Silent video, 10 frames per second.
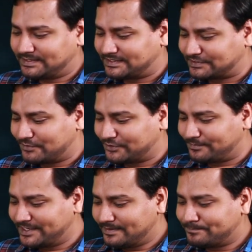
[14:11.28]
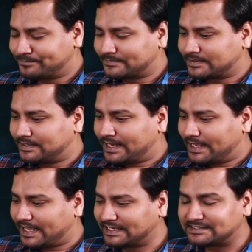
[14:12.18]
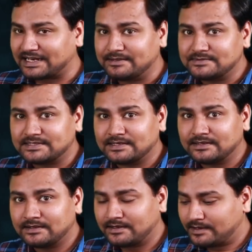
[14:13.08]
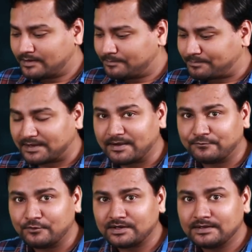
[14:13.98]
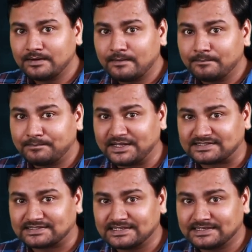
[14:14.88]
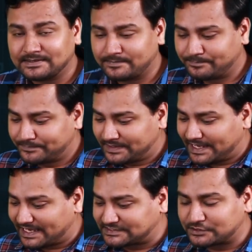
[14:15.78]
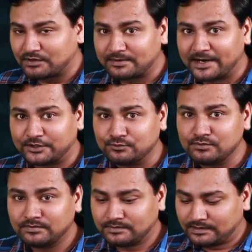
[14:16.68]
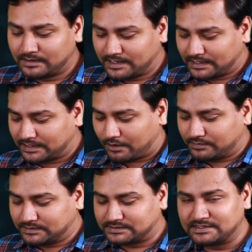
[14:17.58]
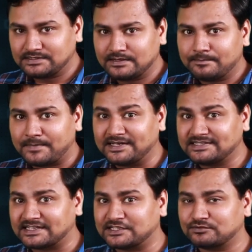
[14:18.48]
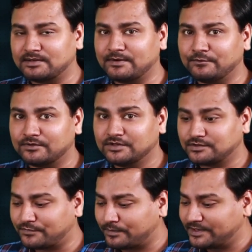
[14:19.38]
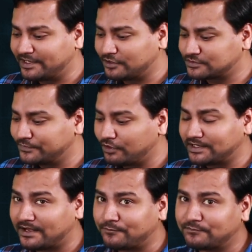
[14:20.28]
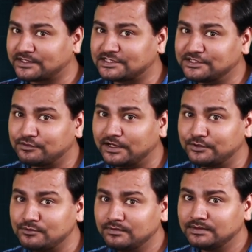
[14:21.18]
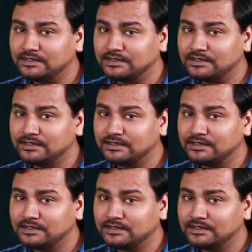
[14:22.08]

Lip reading: this is going to be x times pi by 4 plus x square by 2. Now this is minus x square by 4. So from here also we got f of x is equal to